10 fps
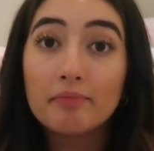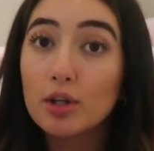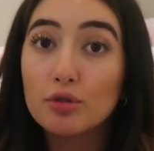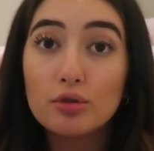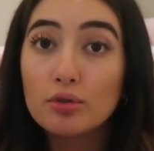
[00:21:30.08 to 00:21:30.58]

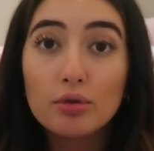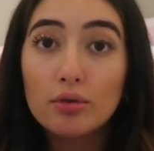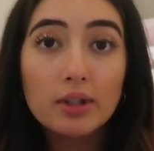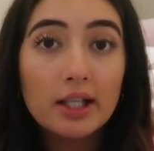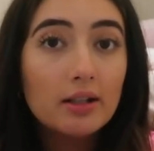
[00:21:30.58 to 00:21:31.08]
your
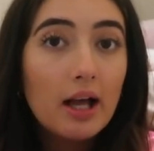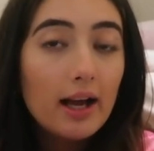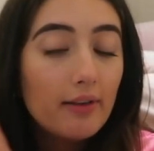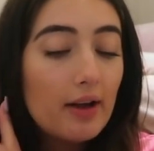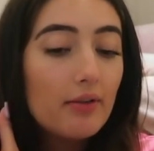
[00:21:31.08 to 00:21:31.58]
schooling
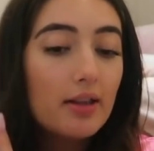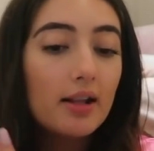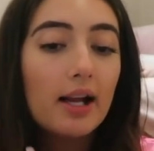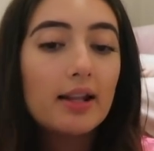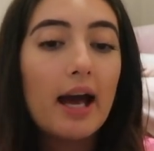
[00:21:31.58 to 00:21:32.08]
life,
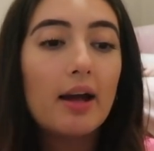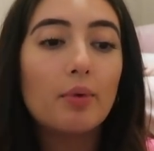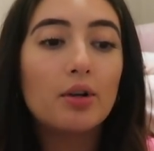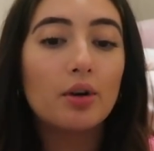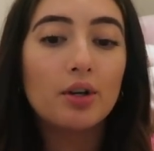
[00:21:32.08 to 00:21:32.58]
everything like that. And
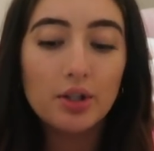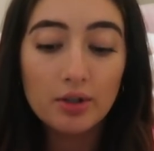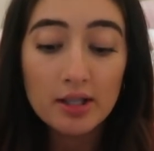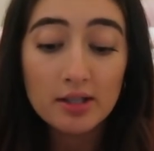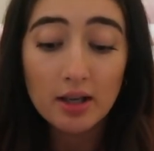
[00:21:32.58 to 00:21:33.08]
when you go to
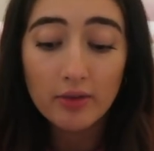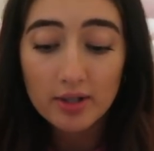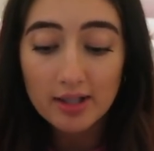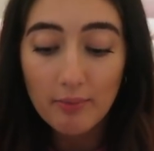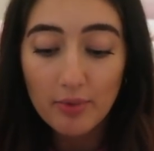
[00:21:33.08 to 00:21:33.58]
uni, it's kind of
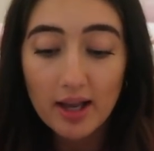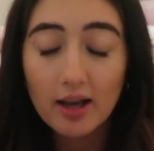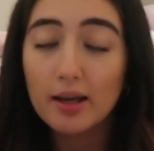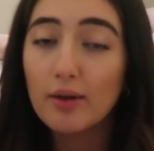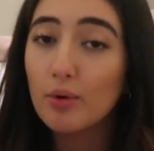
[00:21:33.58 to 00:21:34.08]
the same thing.
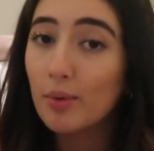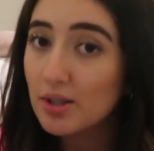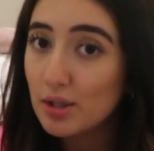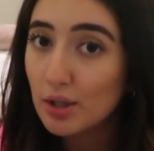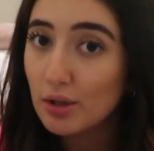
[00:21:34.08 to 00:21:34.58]
I never
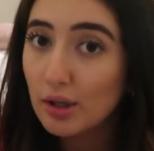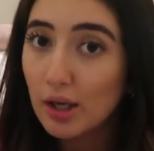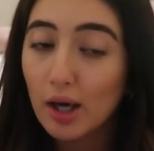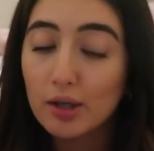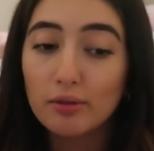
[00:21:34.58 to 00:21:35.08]
went to
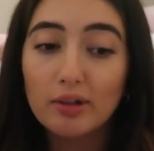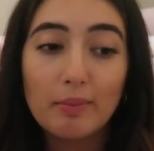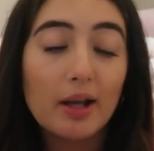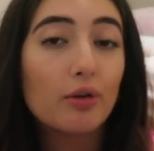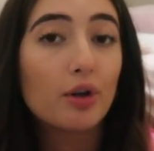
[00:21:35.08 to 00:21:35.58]
uni. I don't really
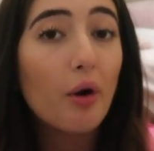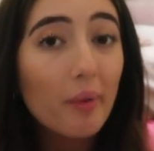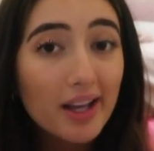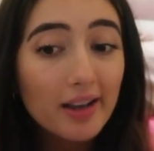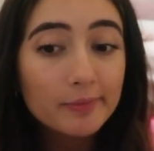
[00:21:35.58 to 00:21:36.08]
plan on
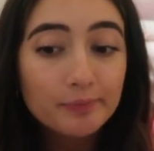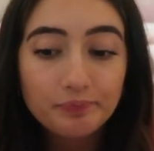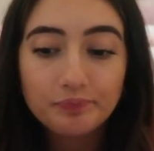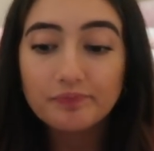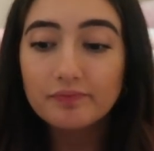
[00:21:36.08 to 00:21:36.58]
going.
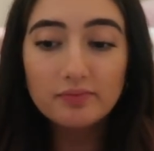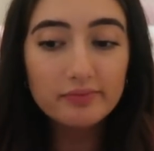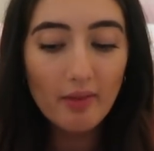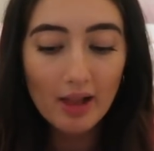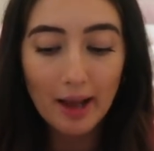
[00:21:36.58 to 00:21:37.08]

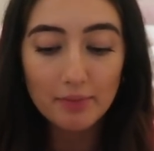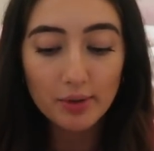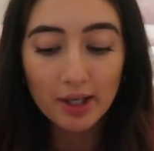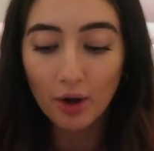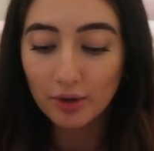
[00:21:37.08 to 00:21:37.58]
I'm
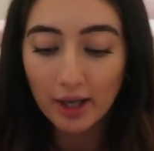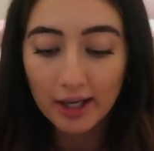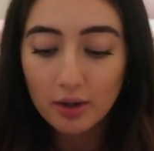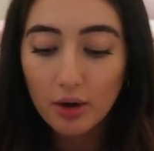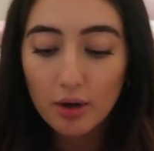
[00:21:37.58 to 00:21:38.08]
doing an
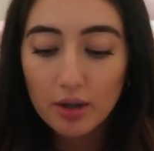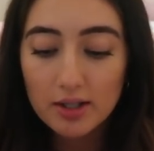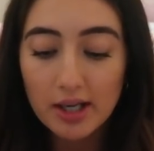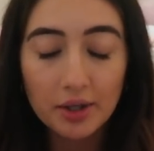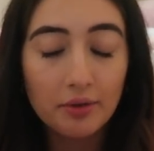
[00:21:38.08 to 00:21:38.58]
online
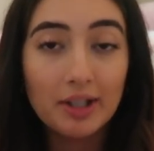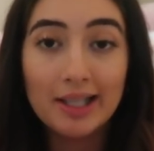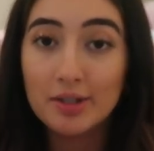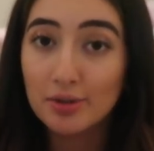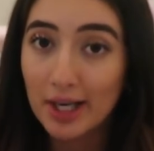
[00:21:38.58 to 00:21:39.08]
course. I don't really
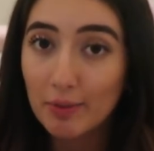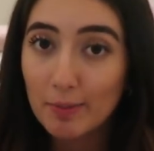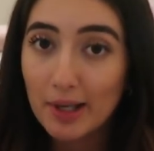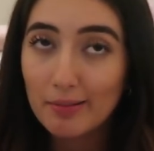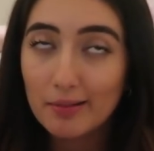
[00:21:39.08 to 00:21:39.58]
interact with
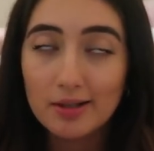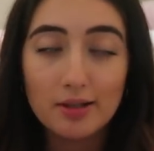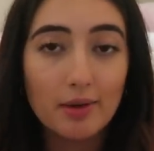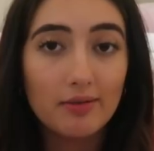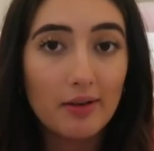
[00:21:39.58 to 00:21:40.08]
people. It's
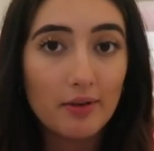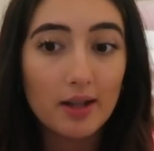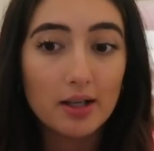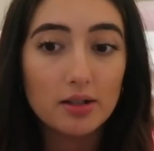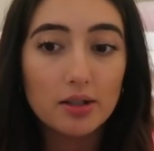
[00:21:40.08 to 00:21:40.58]
not my favorite
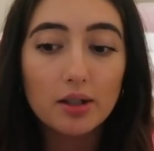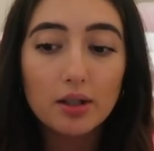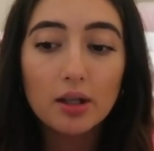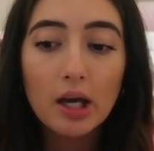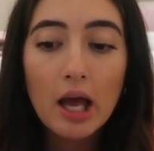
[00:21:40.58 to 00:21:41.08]
thing to
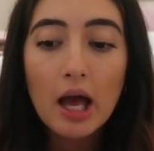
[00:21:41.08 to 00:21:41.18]
do.